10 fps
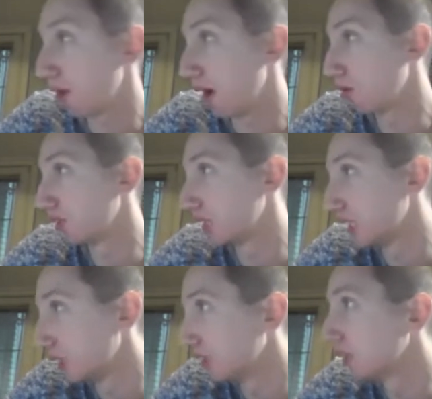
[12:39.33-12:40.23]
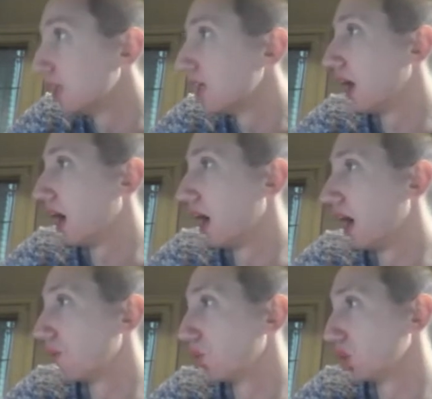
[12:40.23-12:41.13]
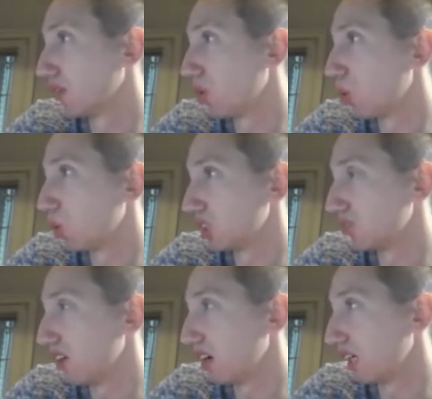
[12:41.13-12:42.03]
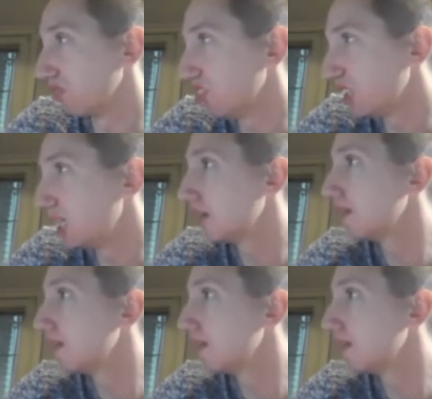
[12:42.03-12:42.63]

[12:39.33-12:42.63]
over here, which of course is very convenient.